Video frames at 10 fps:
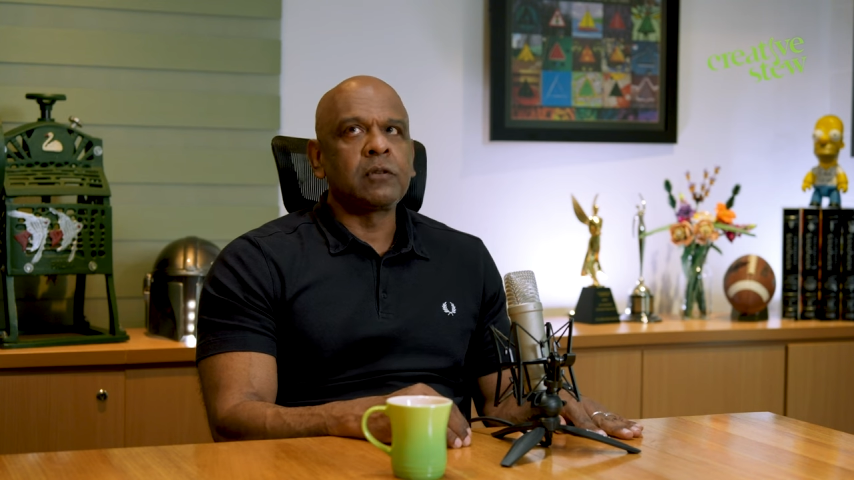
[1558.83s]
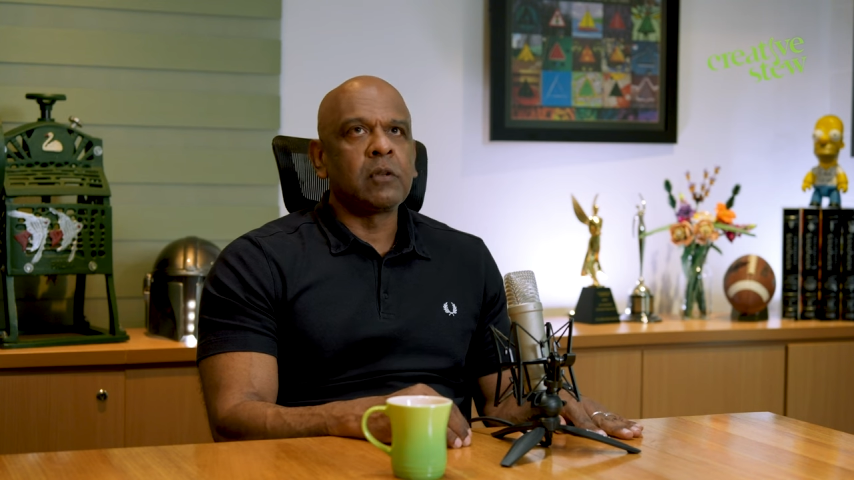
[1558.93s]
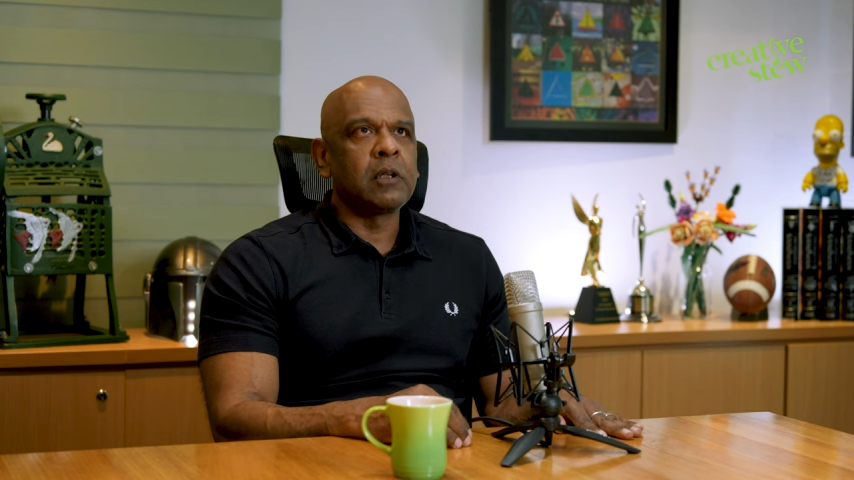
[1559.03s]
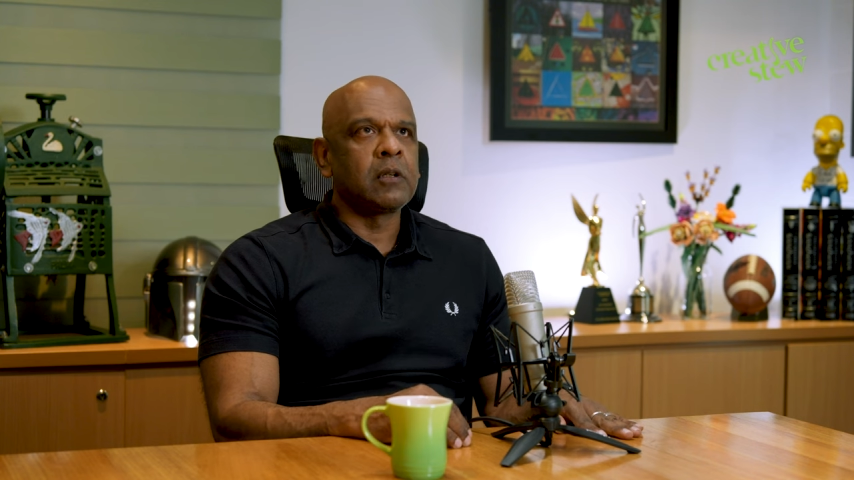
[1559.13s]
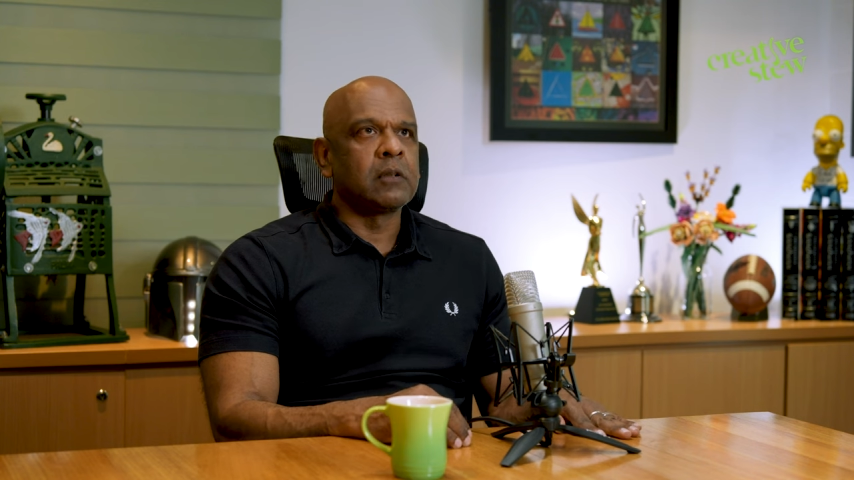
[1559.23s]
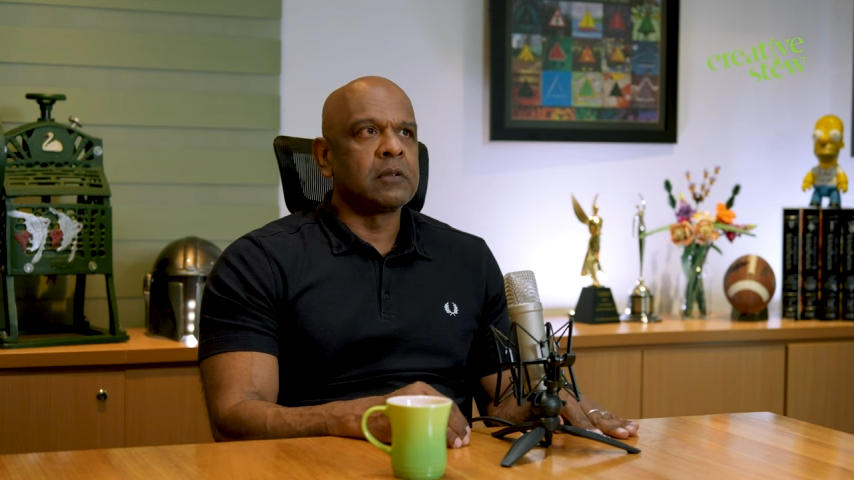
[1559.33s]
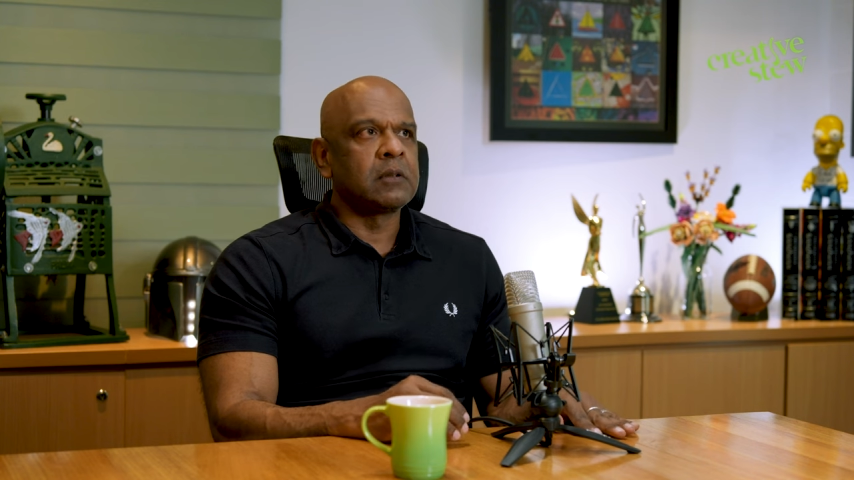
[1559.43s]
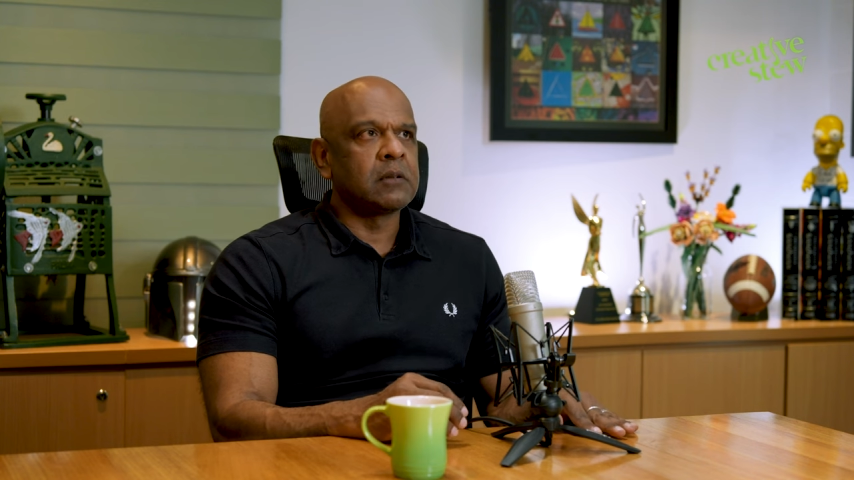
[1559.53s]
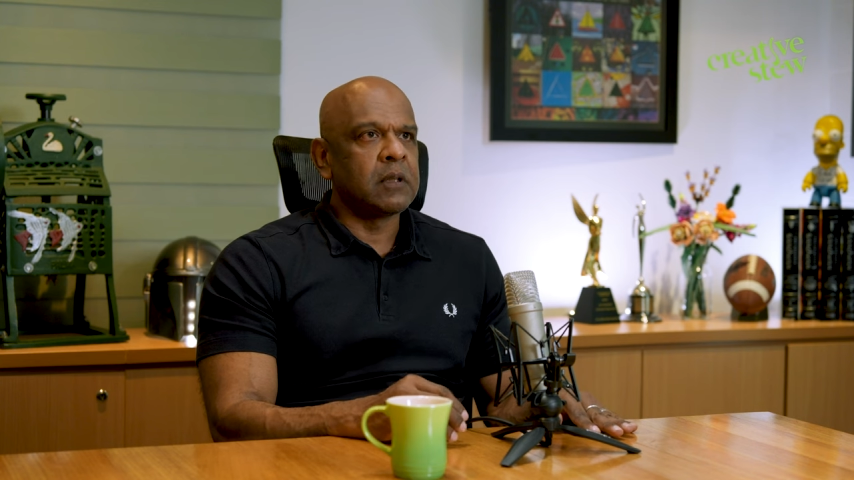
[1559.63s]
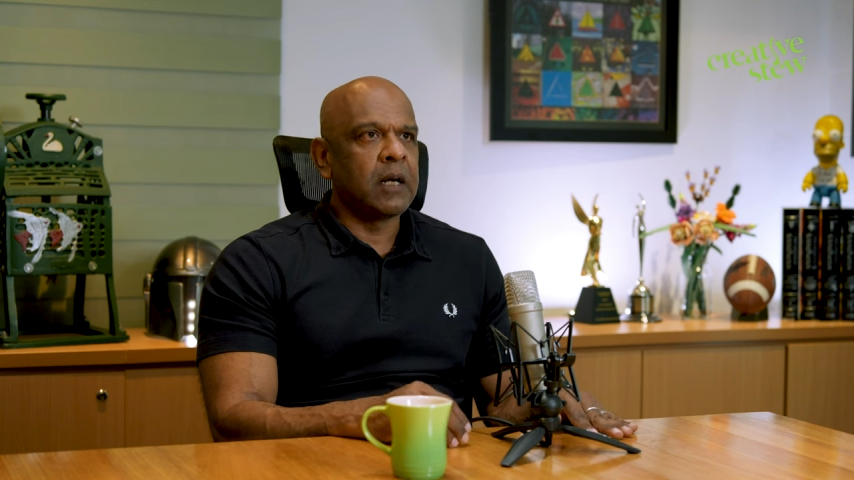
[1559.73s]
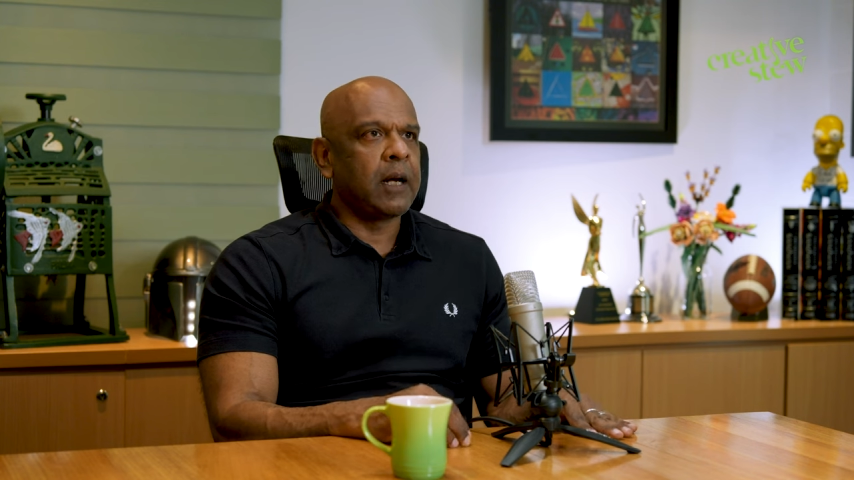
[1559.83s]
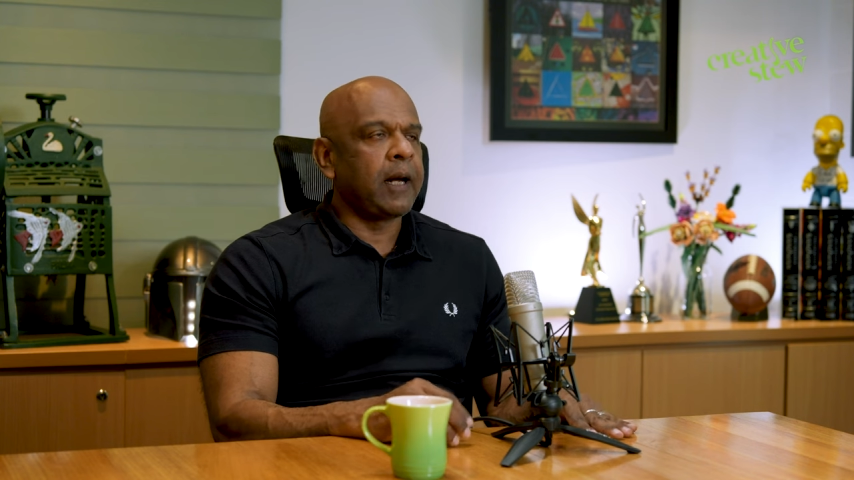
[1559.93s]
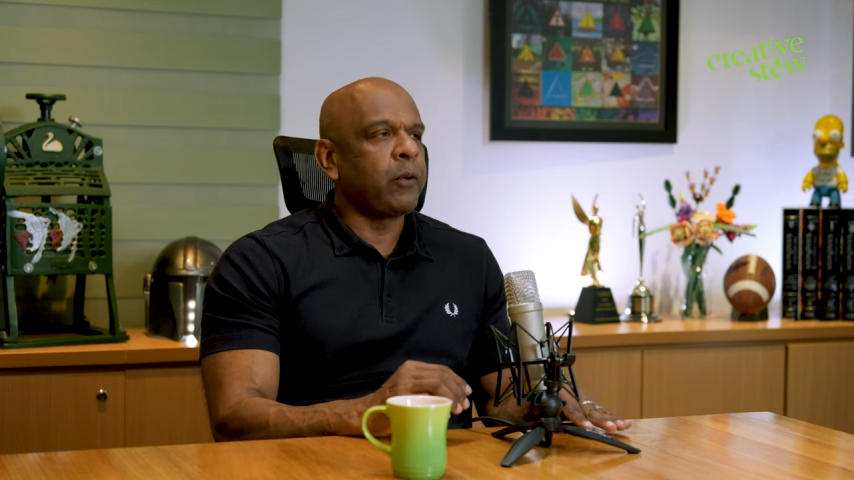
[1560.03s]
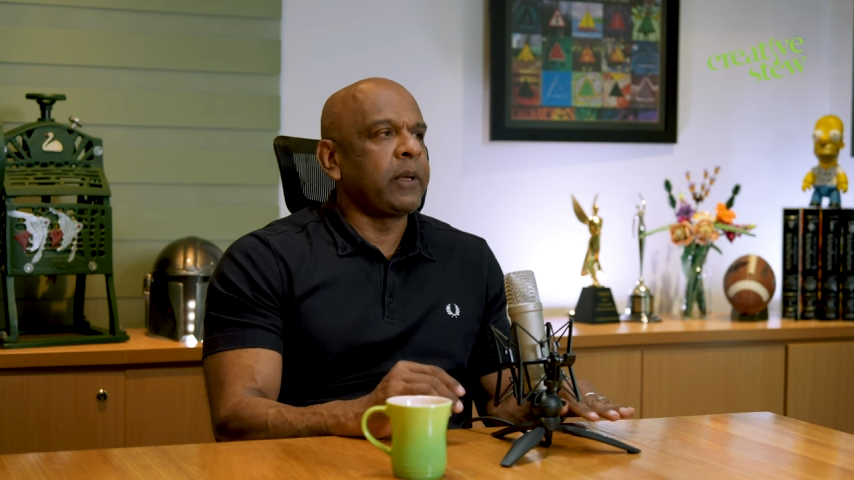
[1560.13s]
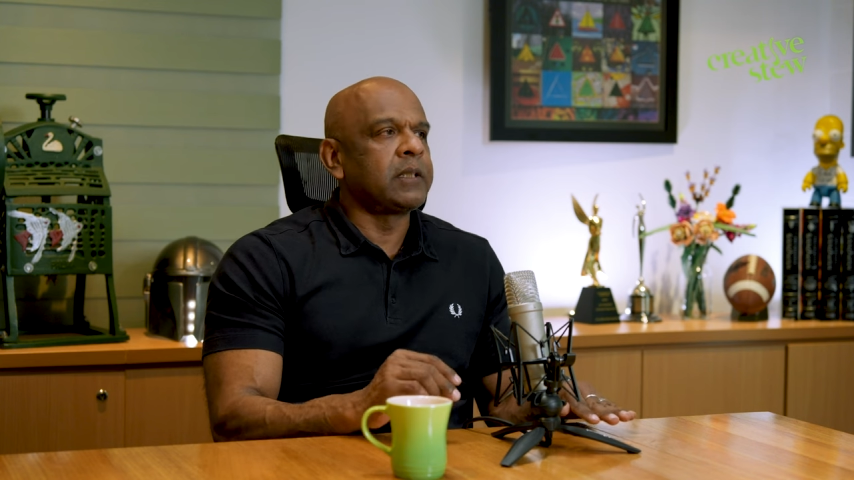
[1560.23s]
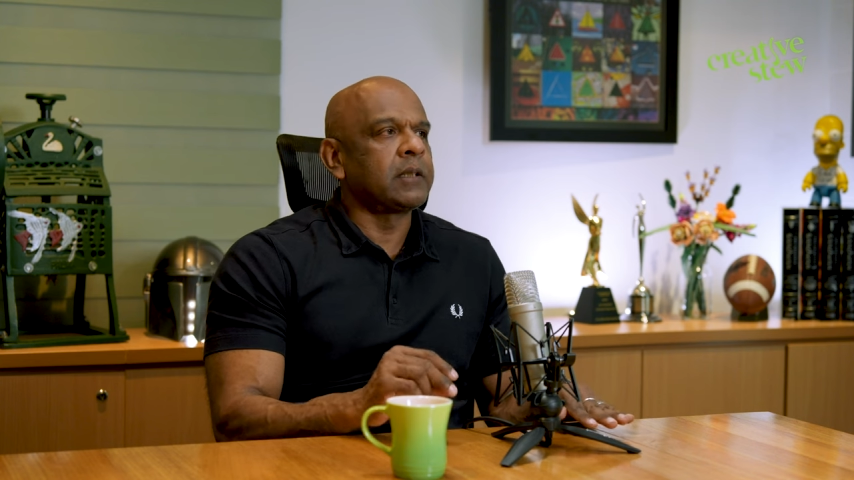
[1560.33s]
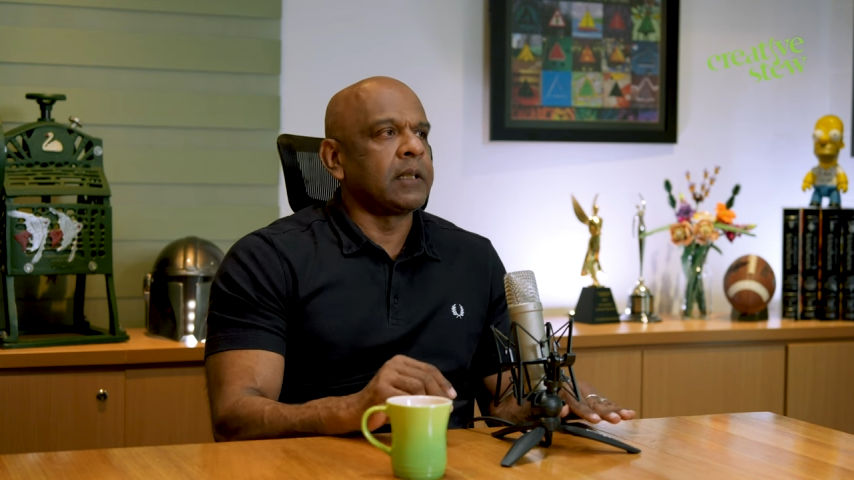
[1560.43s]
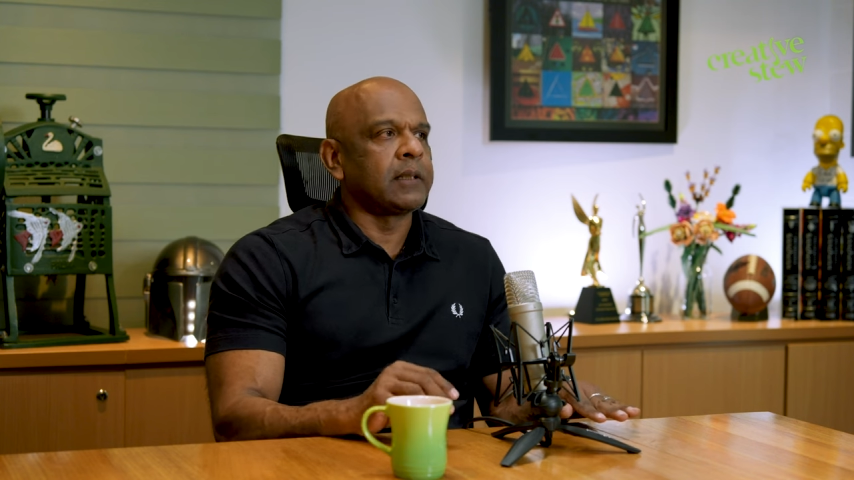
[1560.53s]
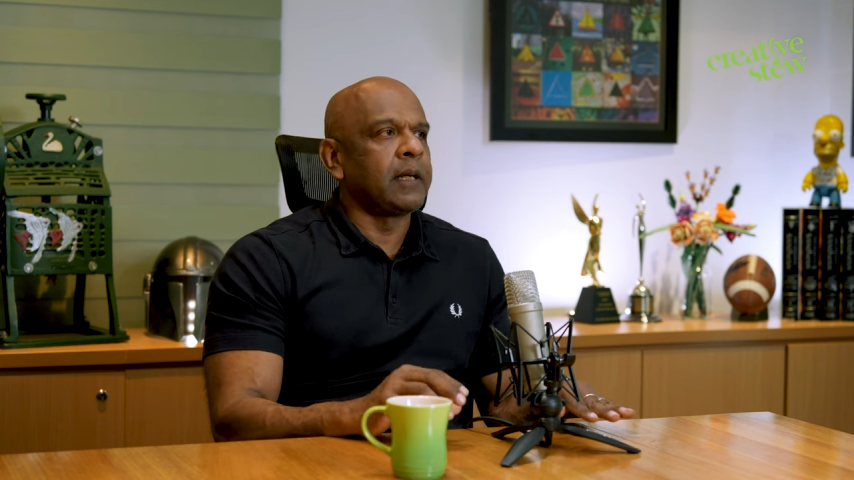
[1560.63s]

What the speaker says: story because I quit just like